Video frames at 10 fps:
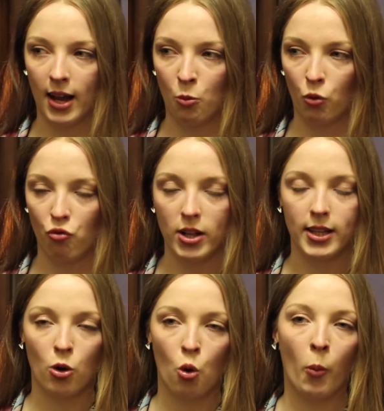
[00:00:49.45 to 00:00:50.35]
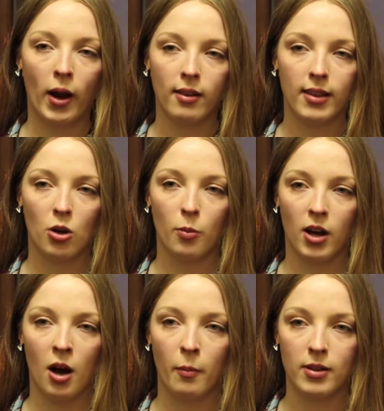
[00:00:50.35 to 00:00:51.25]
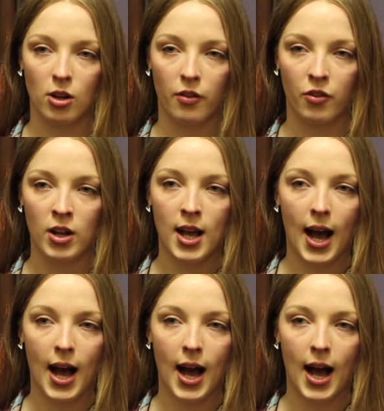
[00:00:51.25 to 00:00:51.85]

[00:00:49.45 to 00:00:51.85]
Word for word: and we're really hoping that it will become a sort of